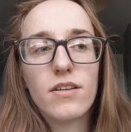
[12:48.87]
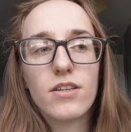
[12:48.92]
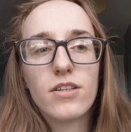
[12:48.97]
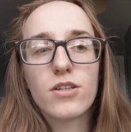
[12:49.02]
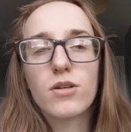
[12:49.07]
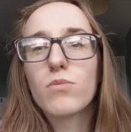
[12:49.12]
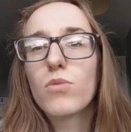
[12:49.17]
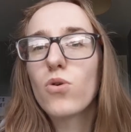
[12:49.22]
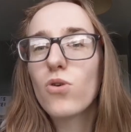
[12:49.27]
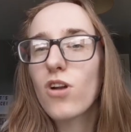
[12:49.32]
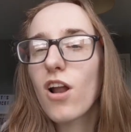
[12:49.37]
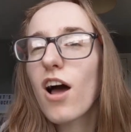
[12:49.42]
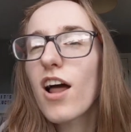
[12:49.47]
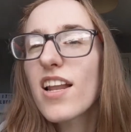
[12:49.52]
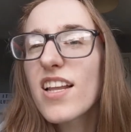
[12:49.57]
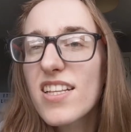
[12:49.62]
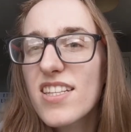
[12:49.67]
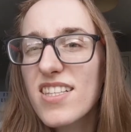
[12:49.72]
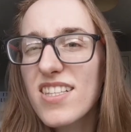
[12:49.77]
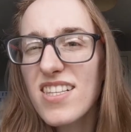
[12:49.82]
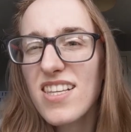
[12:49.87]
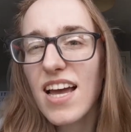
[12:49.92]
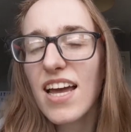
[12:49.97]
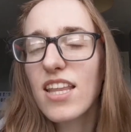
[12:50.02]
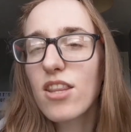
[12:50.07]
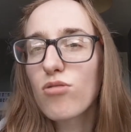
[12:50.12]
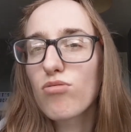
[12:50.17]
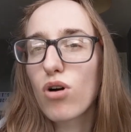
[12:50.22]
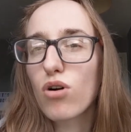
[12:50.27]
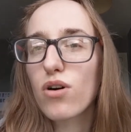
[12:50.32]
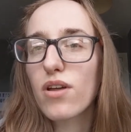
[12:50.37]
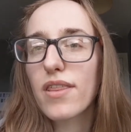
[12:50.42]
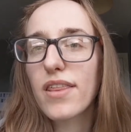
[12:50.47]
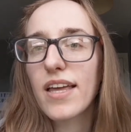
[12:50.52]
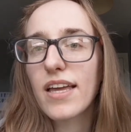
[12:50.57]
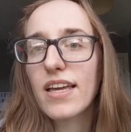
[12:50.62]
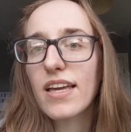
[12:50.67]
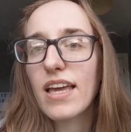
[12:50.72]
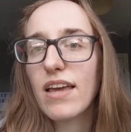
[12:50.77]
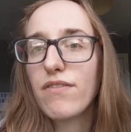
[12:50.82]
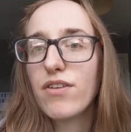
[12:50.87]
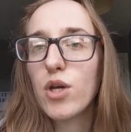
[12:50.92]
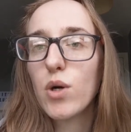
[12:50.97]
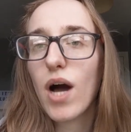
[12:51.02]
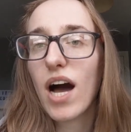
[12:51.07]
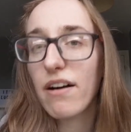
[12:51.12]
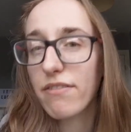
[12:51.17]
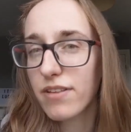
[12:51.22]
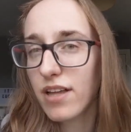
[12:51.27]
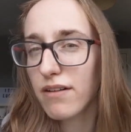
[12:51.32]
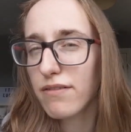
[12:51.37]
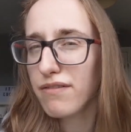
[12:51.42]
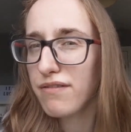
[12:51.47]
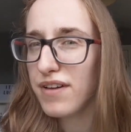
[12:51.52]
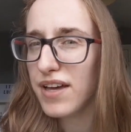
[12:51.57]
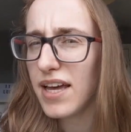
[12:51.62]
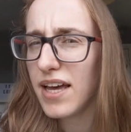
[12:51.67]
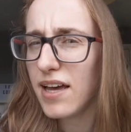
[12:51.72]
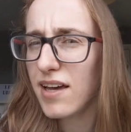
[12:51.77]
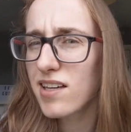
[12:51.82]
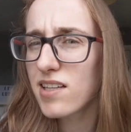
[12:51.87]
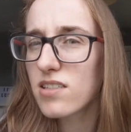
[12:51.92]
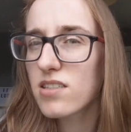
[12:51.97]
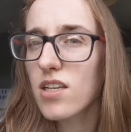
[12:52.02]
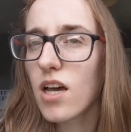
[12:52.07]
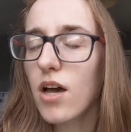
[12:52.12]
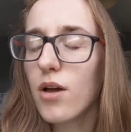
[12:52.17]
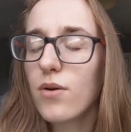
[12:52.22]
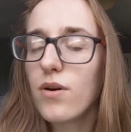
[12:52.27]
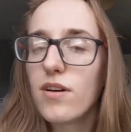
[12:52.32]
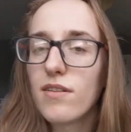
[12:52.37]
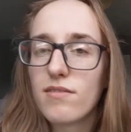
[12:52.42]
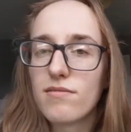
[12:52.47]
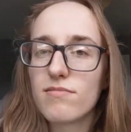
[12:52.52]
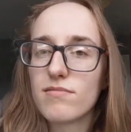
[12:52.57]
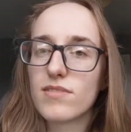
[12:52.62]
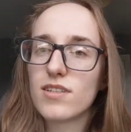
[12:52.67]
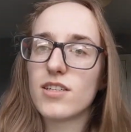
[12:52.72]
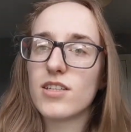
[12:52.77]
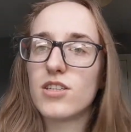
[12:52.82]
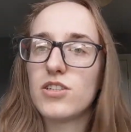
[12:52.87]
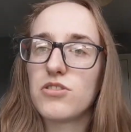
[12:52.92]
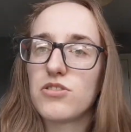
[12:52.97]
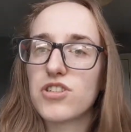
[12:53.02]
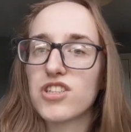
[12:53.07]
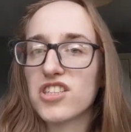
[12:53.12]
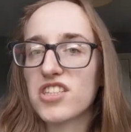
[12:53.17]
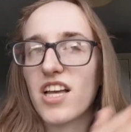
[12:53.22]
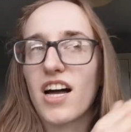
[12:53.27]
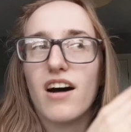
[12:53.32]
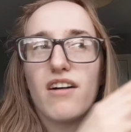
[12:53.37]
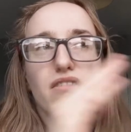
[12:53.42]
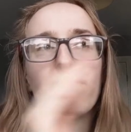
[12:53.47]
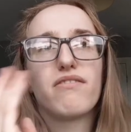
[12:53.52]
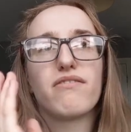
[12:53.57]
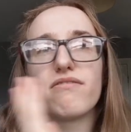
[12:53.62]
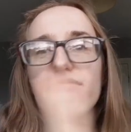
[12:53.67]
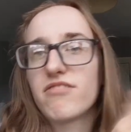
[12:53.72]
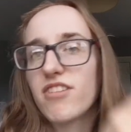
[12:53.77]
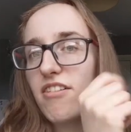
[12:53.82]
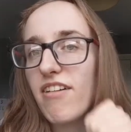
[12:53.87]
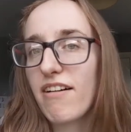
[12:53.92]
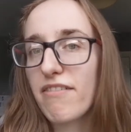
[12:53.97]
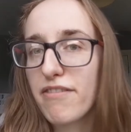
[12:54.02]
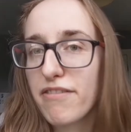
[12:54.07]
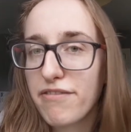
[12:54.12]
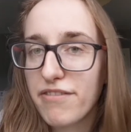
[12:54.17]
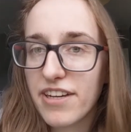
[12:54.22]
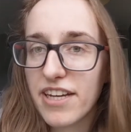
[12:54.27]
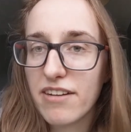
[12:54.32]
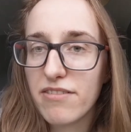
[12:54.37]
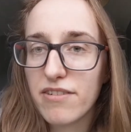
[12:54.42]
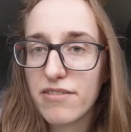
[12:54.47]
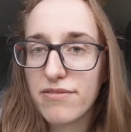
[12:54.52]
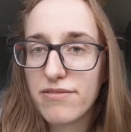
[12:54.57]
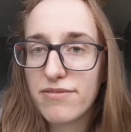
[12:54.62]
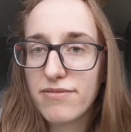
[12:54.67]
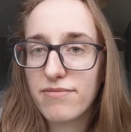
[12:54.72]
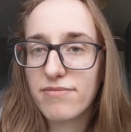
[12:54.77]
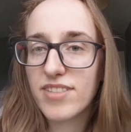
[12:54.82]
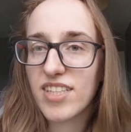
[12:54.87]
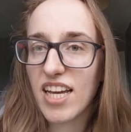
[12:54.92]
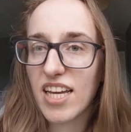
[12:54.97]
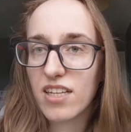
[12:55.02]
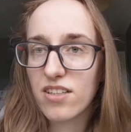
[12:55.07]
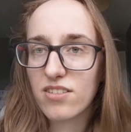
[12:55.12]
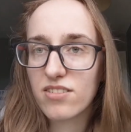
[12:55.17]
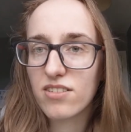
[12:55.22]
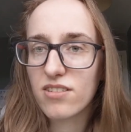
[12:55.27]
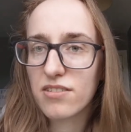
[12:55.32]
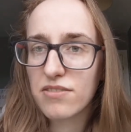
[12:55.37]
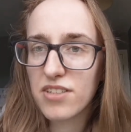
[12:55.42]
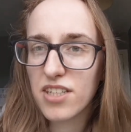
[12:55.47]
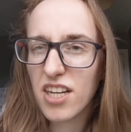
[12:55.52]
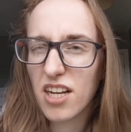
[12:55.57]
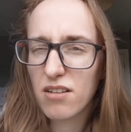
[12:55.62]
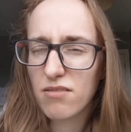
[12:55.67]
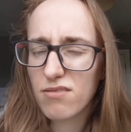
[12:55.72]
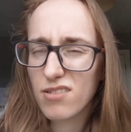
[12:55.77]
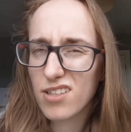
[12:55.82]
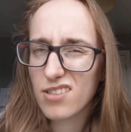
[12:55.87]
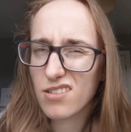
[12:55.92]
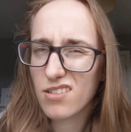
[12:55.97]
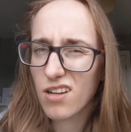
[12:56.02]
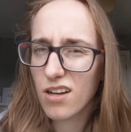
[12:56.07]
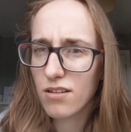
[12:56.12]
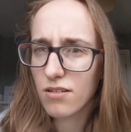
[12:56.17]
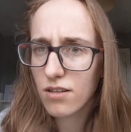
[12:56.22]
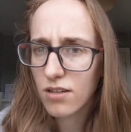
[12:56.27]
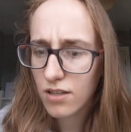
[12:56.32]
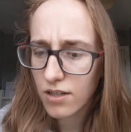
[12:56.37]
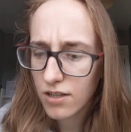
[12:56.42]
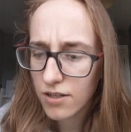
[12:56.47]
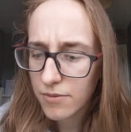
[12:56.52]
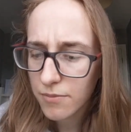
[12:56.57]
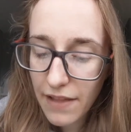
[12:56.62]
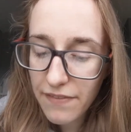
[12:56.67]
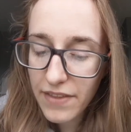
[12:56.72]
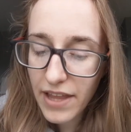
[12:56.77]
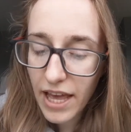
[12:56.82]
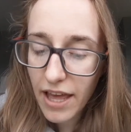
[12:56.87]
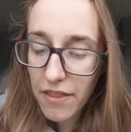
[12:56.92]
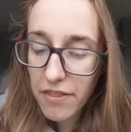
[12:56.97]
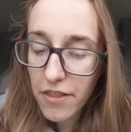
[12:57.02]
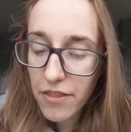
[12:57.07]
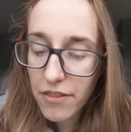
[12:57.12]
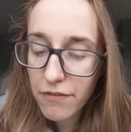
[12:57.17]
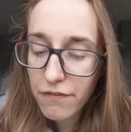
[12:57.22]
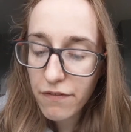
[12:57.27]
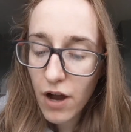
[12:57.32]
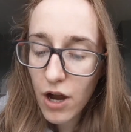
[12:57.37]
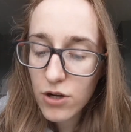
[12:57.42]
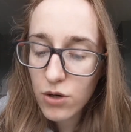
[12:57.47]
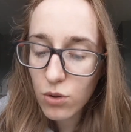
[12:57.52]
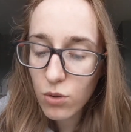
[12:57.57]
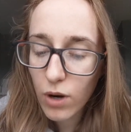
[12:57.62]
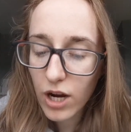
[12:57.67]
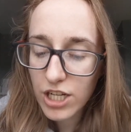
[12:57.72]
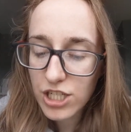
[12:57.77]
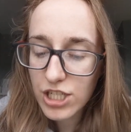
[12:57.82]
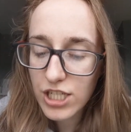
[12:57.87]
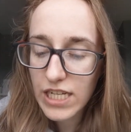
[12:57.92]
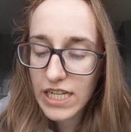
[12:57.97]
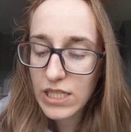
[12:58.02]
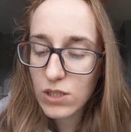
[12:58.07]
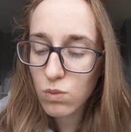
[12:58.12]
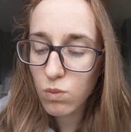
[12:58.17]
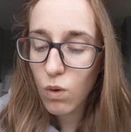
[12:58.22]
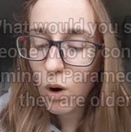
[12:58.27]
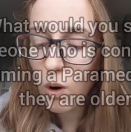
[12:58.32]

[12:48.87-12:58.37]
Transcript: you're more likely to say the wrong thing if you have that fear. So, younger self, don't have a fear of saying stuff, you know, I don't know. And then the final question is,